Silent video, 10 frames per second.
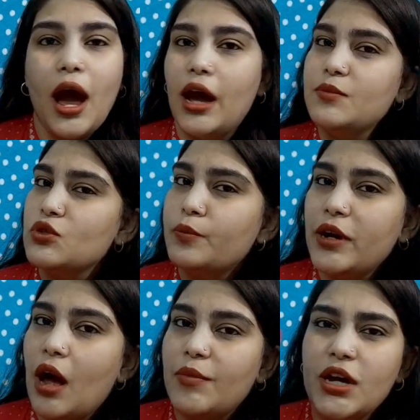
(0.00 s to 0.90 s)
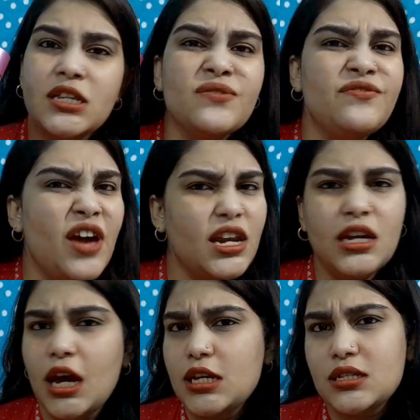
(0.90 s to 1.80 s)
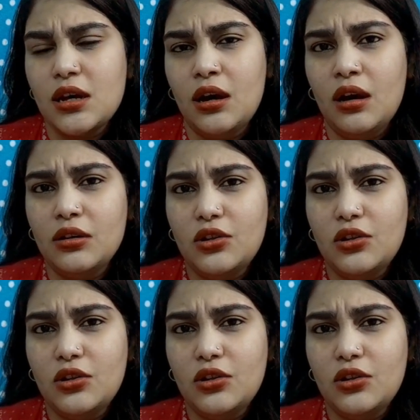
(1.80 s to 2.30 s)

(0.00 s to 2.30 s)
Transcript: i'm super happy it's a very nice uh,